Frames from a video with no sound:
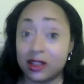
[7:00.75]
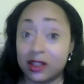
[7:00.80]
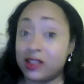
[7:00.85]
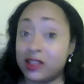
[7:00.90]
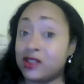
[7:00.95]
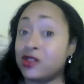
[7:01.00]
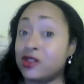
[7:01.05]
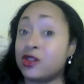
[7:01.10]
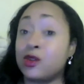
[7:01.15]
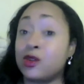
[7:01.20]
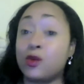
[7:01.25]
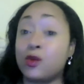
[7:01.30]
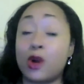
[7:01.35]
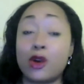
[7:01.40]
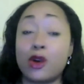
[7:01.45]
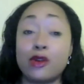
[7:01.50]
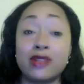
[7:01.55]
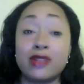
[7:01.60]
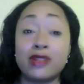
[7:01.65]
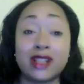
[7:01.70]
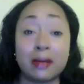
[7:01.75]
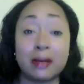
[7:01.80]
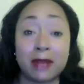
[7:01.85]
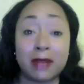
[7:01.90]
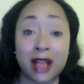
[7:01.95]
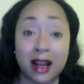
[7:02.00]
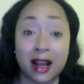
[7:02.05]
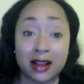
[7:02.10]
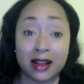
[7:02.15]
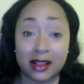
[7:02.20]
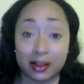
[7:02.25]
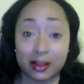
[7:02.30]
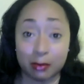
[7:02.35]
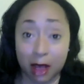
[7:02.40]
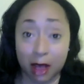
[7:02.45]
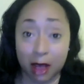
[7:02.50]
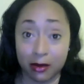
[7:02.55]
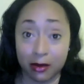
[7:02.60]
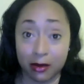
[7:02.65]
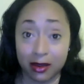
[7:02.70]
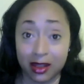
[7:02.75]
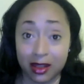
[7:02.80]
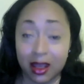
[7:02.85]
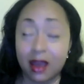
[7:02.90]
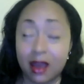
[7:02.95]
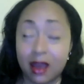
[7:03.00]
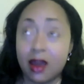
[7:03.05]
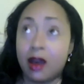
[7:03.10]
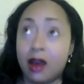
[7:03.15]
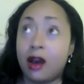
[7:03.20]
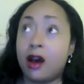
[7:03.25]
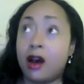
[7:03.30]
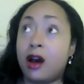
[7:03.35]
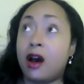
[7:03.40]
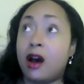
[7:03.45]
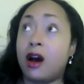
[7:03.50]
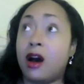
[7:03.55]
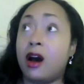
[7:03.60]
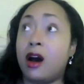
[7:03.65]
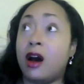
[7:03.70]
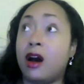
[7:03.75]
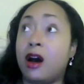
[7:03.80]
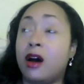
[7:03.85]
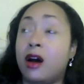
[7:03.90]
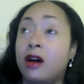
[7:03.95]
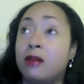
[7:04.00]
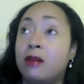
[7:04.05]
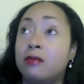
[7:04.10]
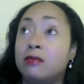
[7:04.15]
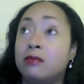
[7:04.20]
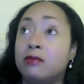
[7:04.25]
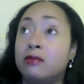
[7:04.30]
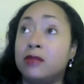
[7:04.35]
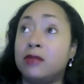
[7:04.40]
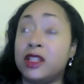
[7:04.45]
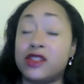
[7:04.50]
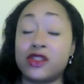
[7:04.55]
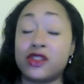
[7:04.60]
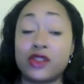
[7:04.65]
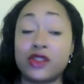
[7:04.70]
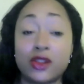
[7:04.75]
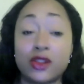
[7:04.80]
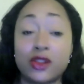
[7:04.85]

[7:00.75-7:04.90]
listen to the words coming out of his mouth, um, listen to the